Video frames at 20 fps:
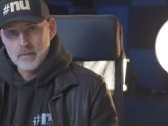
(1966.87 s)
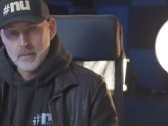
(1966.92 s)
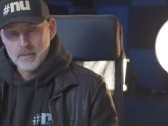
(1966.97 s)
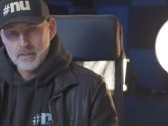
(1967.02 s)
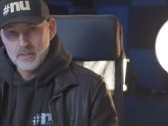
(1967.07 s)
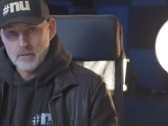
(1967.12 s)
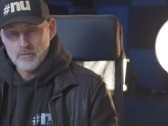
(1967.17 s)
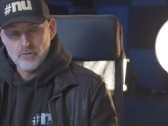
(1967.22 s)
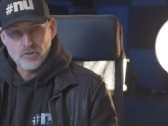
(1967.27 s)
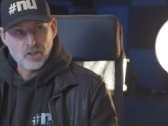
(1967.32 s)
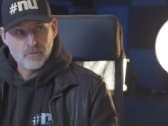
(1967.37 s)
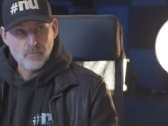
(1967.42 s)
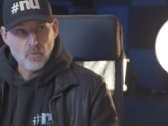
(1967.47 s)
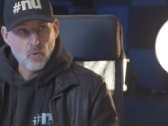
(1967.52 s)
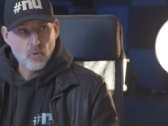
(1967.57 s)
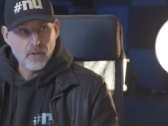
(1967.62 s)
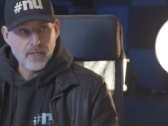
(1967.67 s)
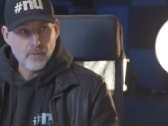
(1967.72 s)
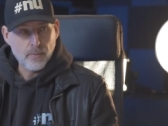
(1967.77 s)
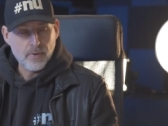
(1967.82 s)
So this
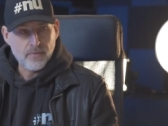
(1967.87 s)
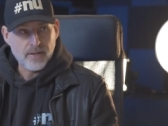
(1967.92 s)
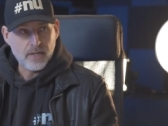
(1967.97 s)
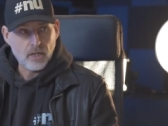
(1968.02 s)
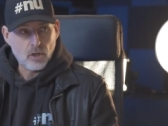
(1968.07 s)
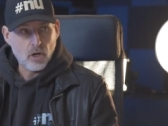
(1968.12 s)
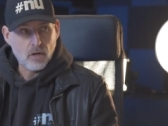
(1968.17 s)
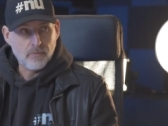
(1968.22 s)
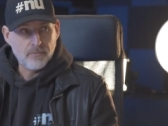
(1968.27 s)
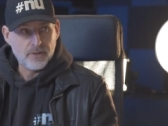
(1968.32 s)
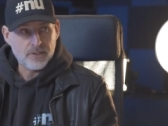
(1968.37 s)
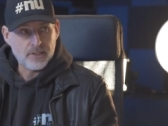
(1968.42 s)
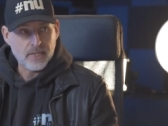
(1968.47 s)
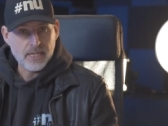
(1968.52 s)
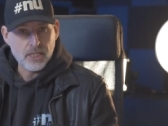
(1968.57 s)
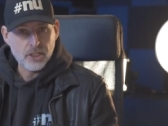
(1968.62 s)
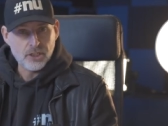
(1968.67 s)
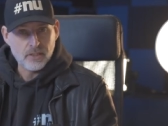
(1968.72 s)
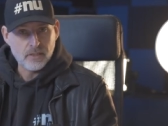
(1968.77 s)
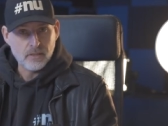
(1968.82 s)
morning we've had a
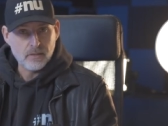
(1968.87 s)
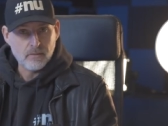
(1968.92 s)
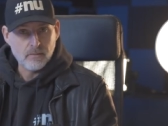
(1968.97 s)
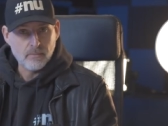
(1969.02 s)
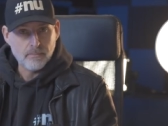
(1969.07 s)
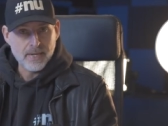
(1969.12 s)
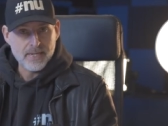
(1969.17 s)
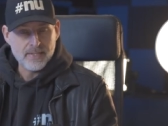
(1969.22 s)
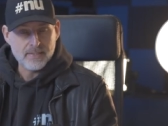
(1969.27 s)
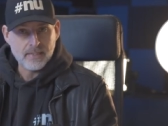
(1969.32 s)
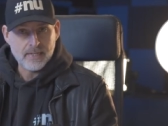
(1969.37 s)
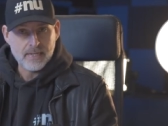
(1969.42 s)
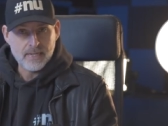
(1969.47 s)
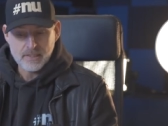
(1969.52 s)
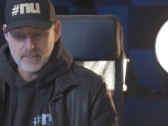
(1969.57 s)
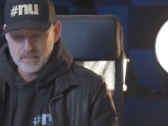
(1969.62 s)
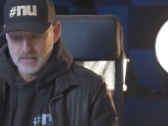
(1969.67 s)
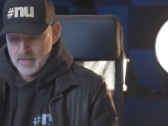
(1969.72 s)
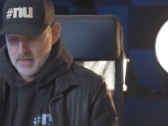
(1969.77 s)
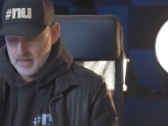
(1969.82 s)
conversation. Basically,
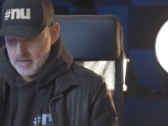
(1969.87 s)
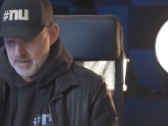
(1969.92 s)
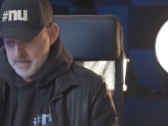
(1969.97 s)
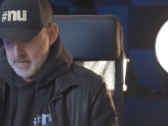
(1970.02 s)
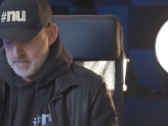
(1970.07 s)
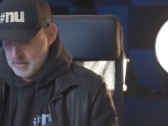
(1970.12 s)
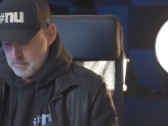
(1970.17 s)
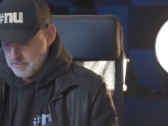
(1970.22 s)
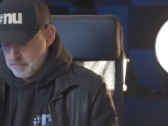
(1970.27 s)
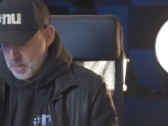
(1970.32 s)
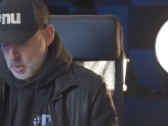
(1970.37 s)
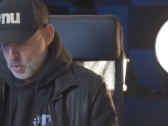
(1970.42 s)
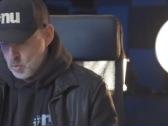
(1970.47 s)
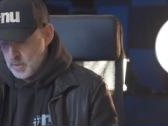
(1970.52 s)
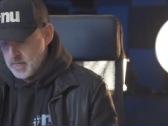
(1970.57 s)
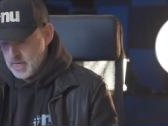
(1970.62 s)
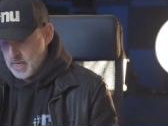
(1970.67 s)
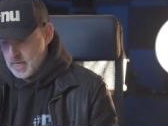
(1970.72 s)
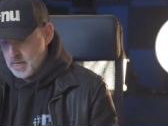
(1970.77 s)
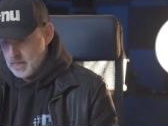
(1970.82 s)
it's a
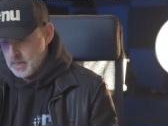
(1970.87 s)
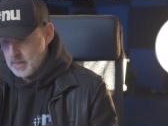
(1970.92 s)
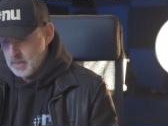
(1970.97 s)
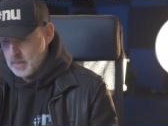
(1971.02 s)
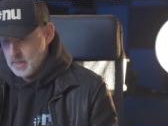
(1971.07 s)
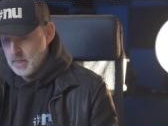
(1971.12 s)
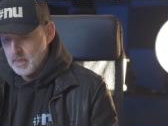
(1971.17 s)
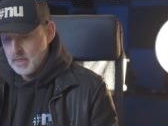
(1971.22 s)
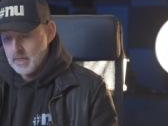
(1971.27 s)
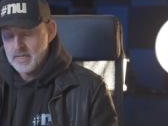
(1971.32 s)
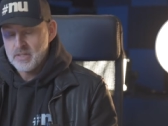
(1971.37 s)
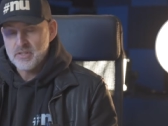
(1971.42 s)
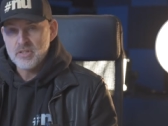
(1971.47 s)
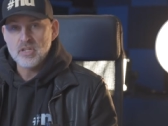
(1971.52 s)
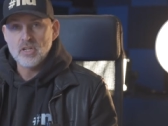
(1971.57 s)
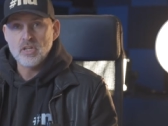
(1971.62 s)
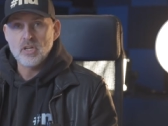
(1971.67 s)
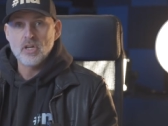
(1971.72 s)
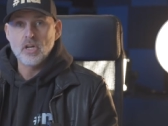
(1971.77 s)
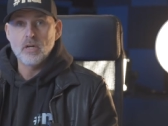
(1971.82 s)
building,
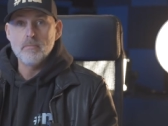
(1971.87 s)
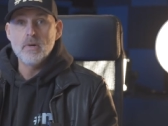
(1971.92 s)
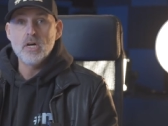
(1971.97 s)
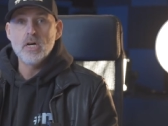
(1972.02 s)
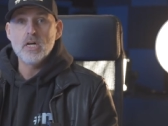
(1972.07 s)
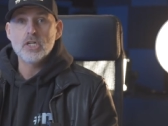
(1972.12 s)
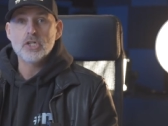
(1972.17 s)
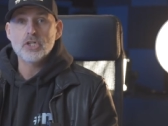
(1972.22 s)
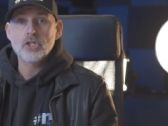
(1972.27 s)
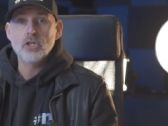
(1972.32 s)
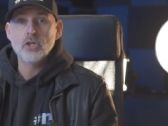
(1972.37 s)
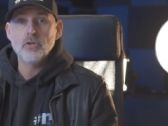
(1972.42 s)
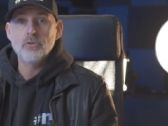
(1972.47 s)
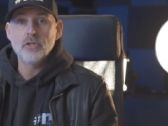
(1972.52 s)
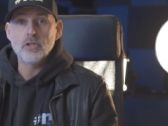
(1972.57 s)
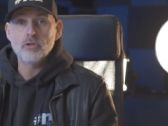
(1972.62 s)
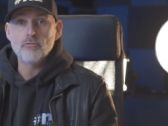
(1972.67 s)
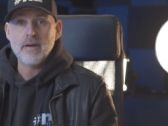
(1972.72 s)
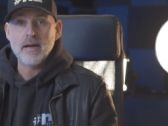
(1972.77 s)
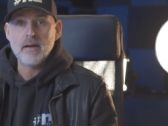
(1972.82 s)
it's commercial on
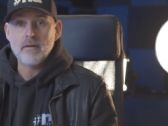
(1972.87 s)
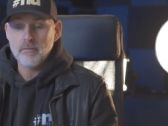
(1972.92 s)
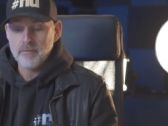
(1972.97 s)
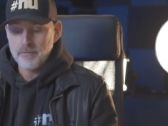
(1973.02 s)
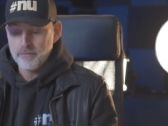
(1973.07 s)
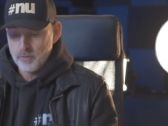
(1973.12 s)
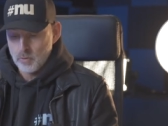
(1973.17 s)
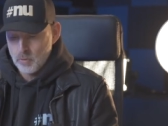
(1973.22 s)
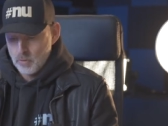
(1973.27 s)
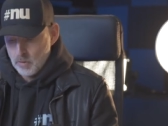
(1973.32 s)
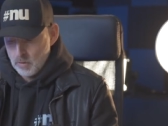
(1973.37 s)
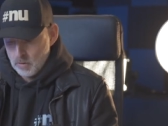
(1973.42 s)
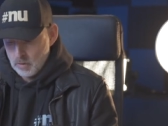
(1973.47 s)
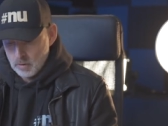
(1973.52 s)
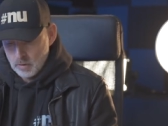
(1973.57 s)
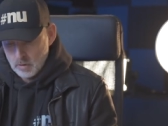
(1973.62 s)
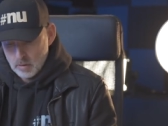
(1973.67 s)
the ground floor,